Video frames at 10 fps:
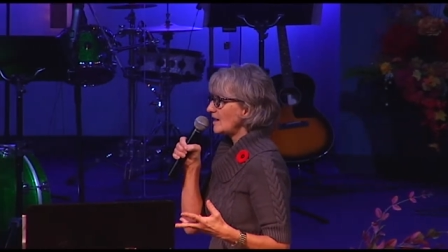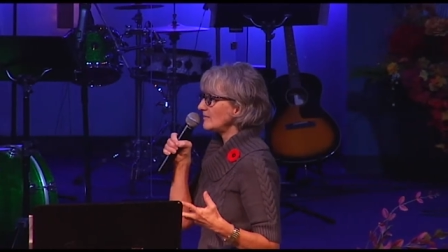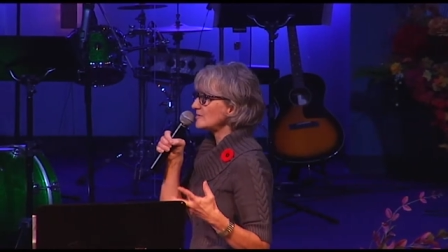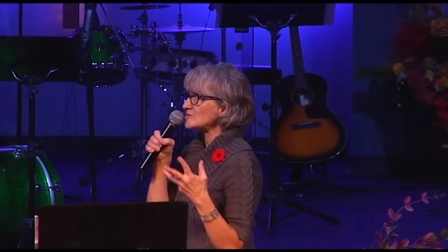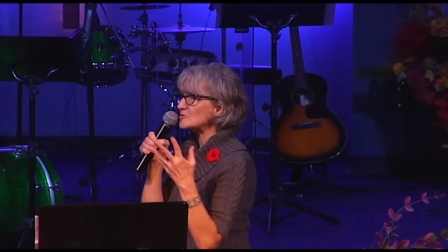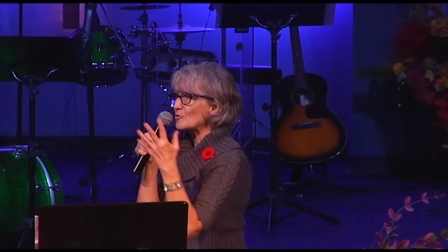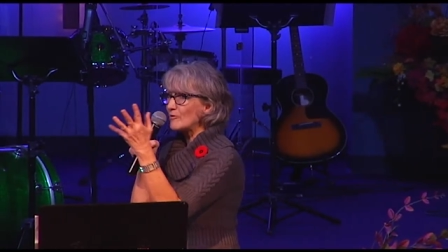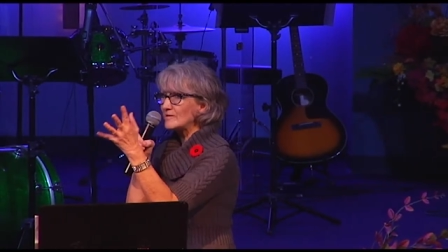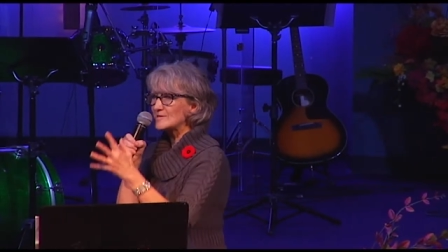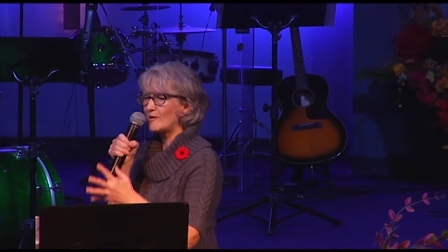And the
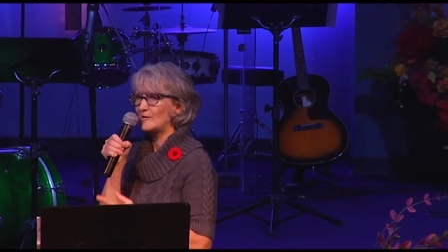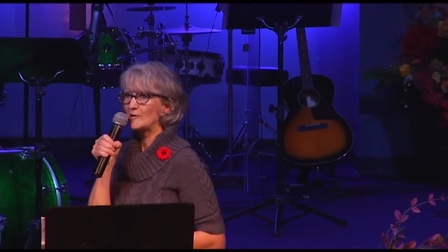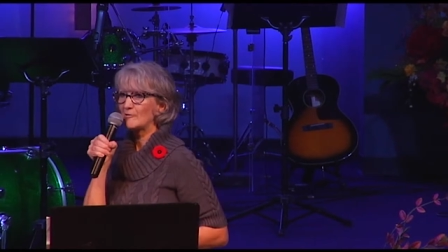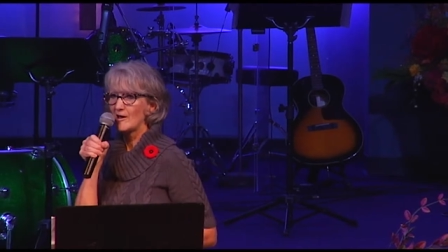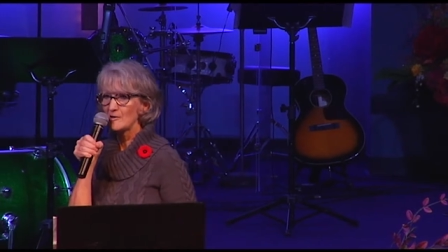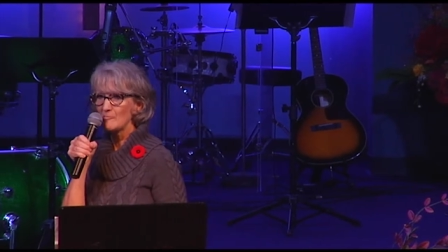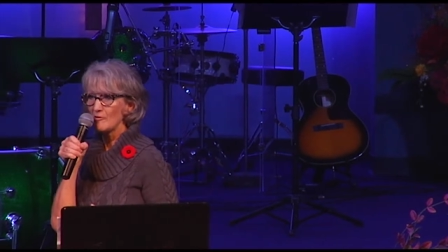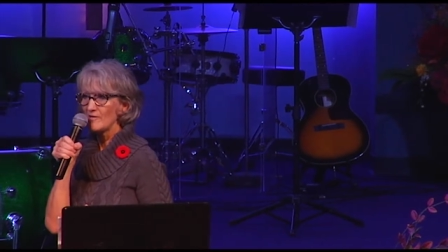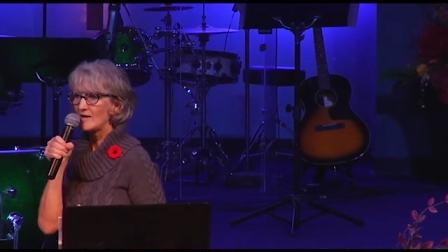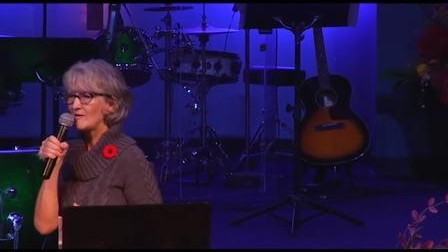stories are
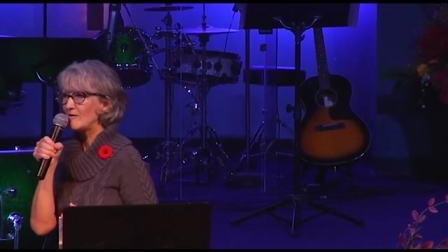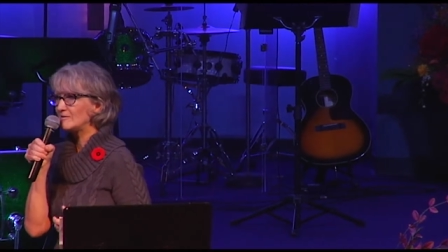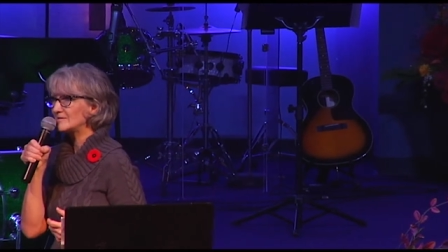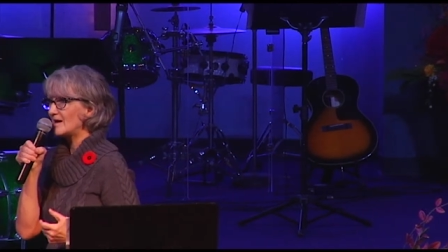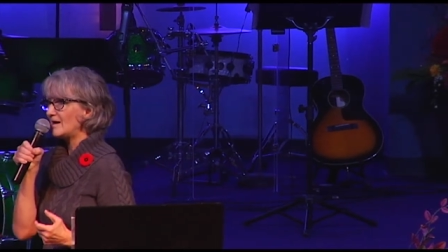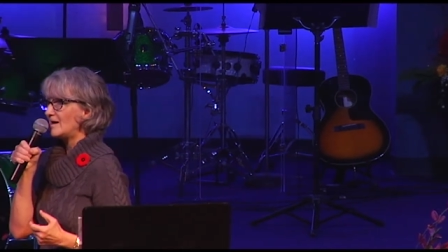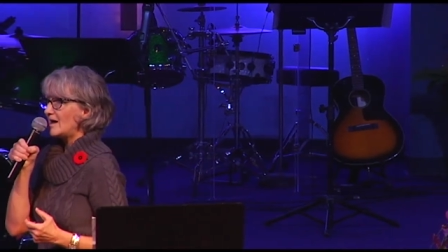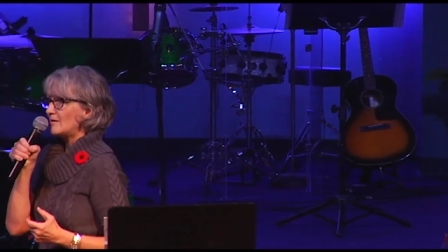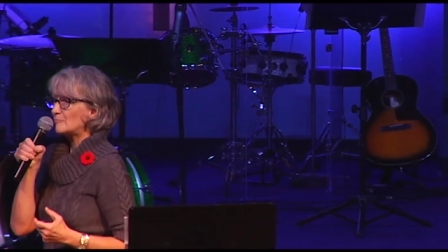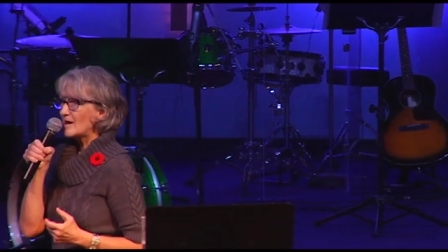incredible that Huldah
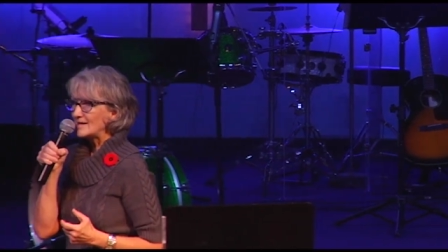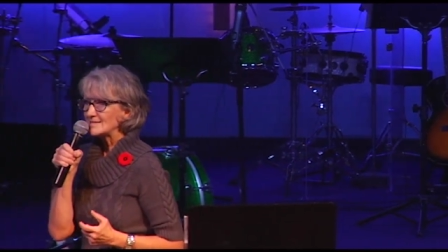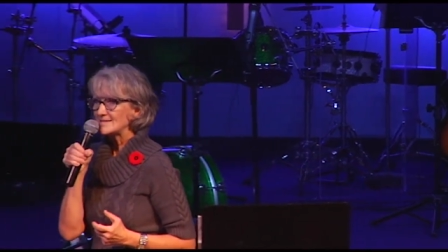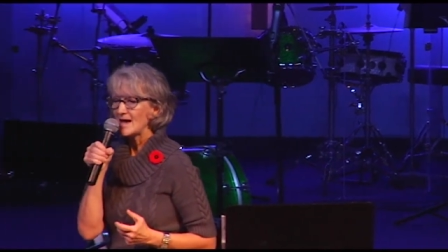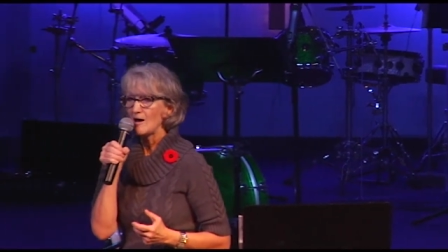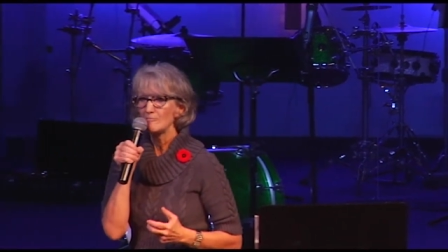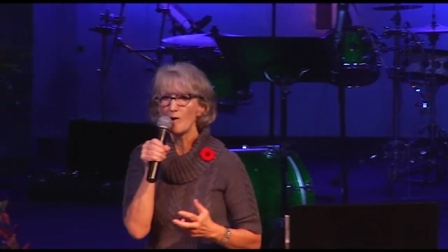writes down.